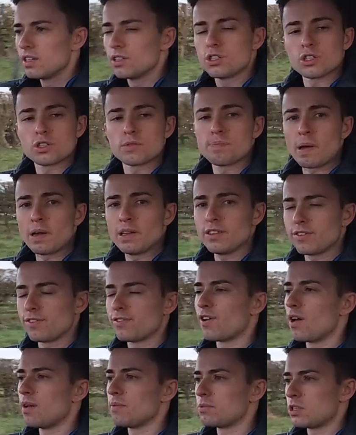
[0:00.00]
Despite the
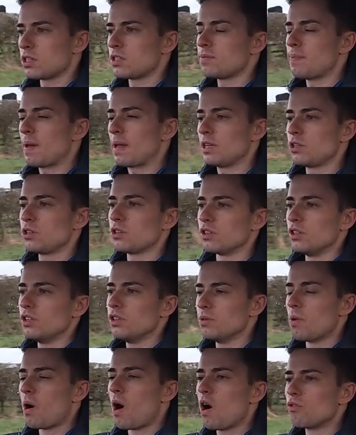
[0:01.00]
firm
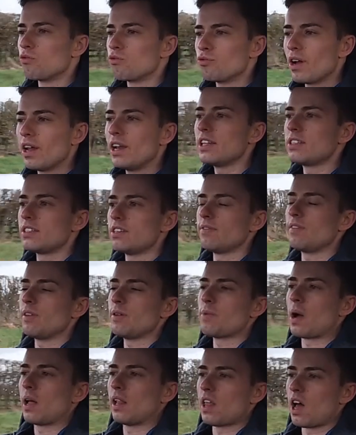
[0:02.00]
suspension, you are
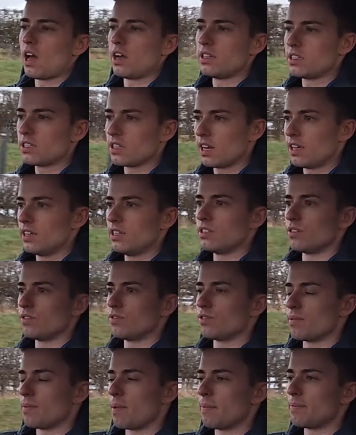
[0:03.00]
relatively well isolated
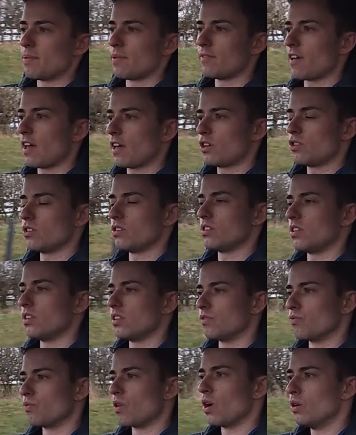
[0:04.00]
from imperfections
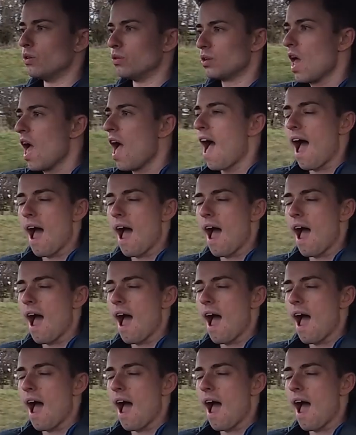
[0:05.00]
in the road.